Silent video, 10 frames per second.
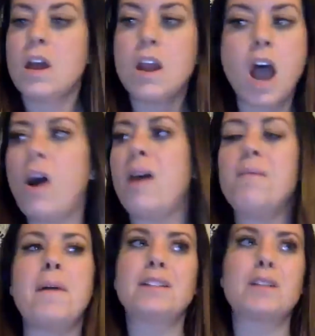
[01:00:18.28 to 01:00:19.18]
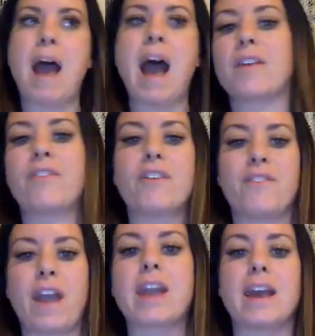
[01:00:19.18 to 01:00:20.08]
No, I'm about to pack for
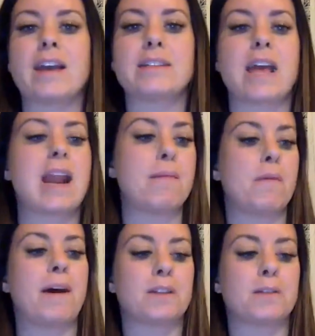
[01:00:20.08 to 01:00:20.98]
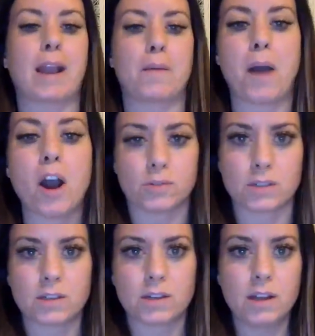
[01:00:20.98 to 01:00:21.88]
Vegas and I'm about to make a
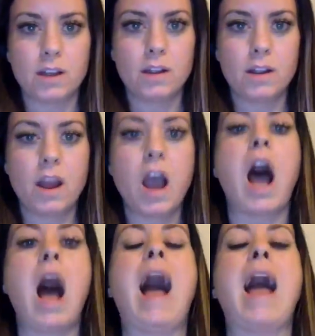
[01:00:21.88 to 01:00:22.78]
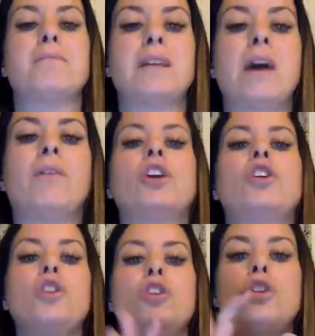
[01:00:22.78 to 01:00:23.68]
post. I am telling
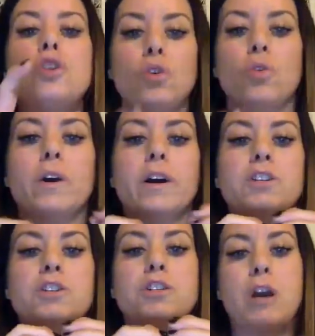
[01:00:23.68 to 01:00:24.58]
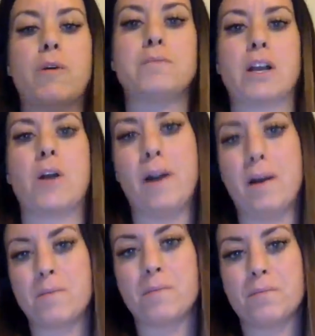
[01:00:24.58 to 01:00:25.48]
you, show up to go
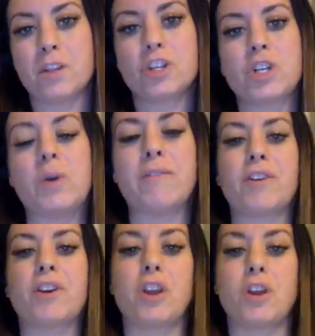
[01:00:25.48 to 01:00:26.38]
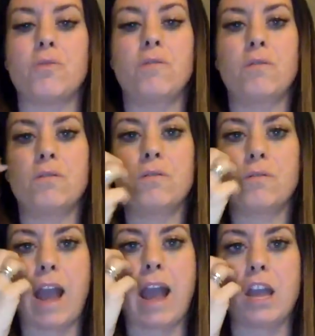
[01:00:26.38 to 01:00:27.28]
up. Show up for you,
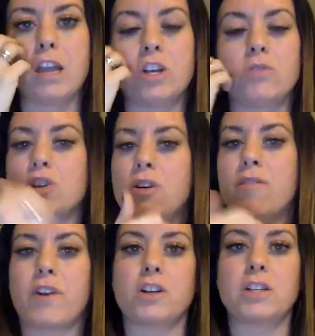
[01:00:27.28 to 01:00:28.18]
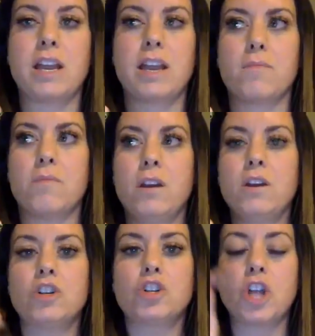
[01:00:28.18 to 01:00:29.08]
okay? Don't show up for your team.
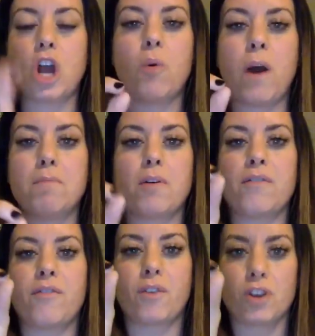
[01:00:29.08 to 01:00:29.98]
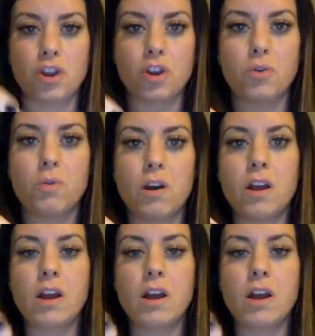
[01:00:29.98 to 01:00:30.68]
Show up for you.